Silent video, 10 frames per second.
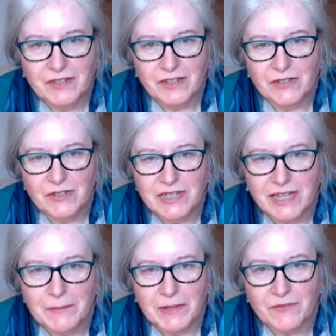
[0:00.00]
know, you didn't
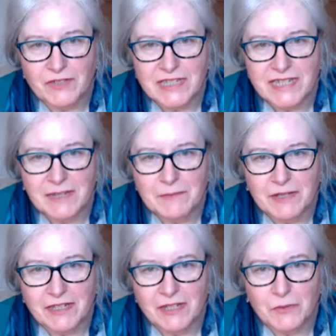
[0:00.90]
get picked for the team,
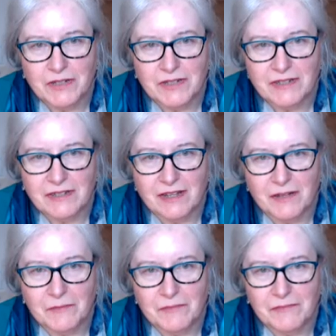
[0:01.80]
then you
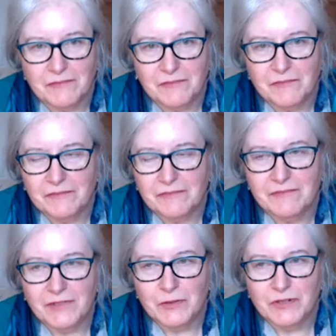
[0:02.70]

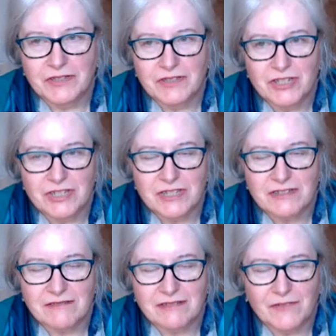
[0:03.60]
were just
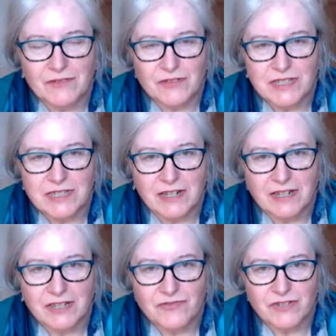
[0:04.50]
left on the
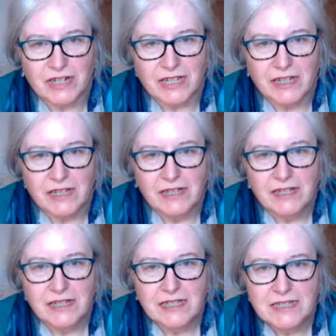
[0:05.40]
sidelines, really.
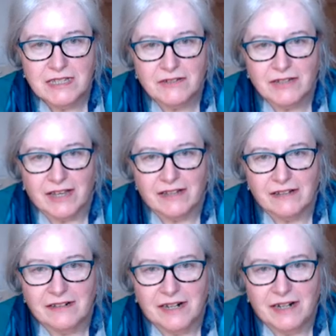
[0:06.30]
So yeah,
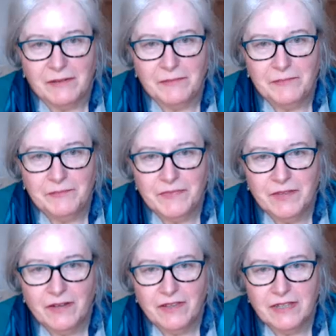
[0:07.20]
no,
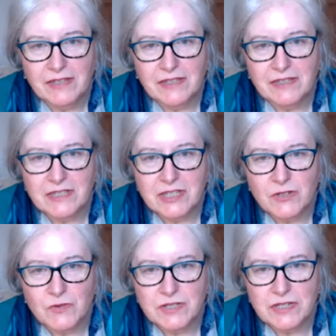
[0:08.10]
I think that the
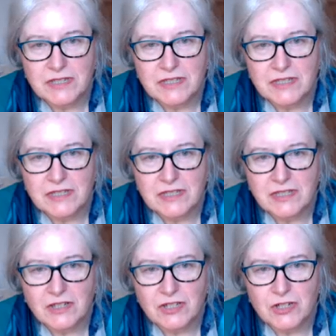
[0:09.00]
schools
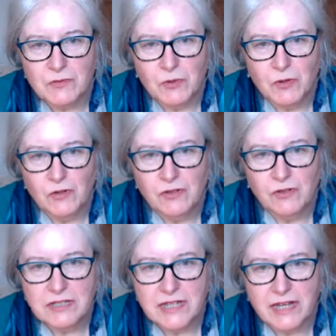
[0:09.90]
could do more
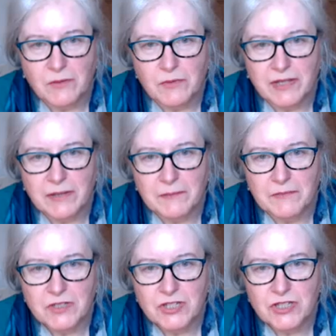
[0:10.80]
to help with
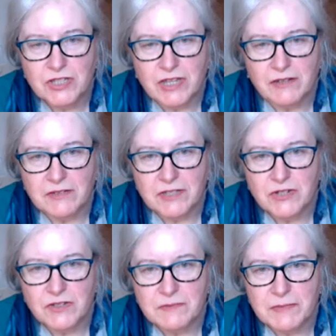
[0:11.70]
their
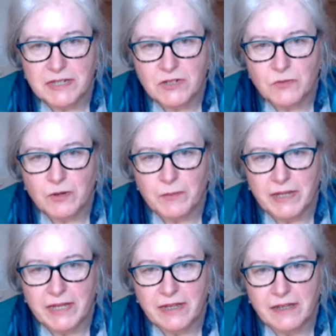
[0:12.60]
students' mental
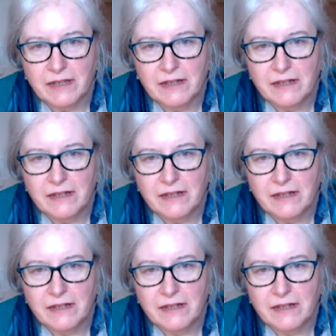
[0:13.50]
well-being.